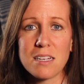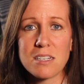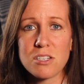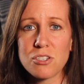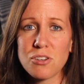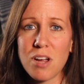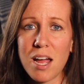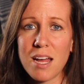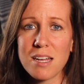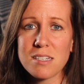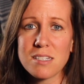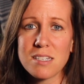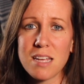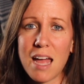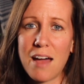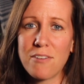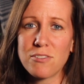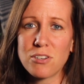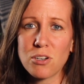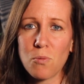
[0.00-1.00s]
stressed
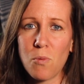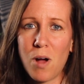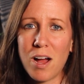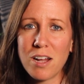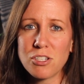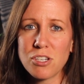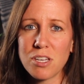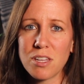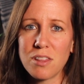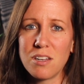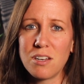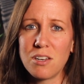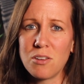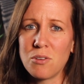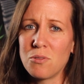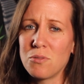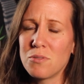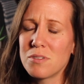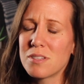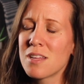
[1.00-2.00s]
after watching the
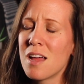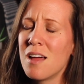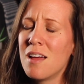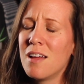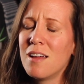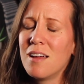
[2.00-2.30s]
news,